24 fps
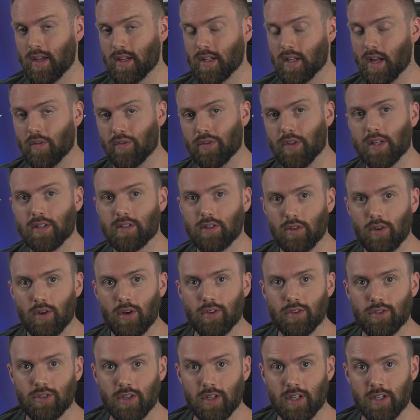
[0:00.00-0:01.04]
Now for this
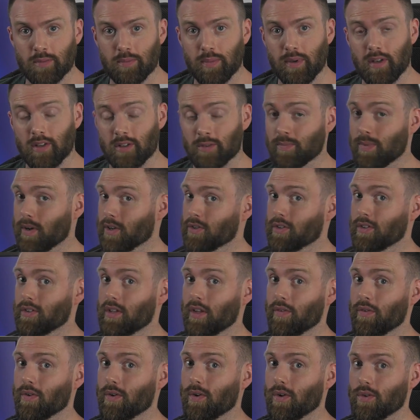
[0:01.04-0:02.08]
launch, it has been especially
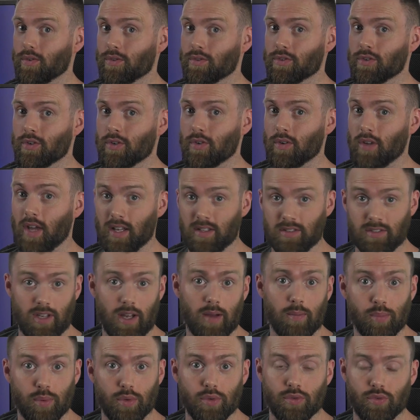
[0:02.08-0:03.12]
difficult to get
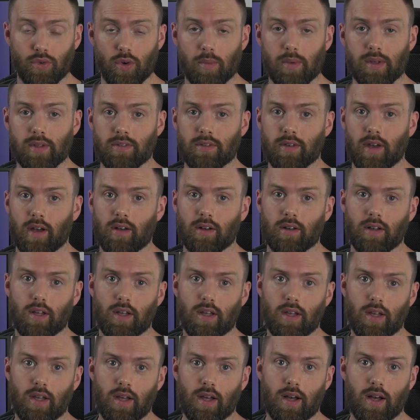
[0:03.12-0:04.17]
samples from Intel
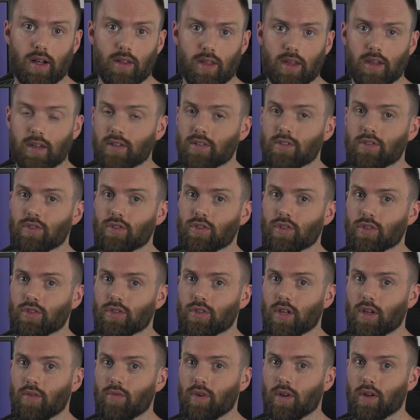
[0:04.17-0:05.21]
and that isn't just
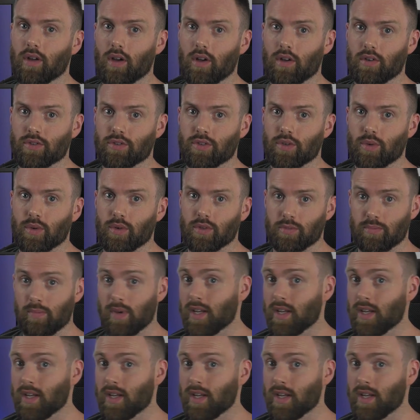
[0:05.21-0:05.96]
in regards to us.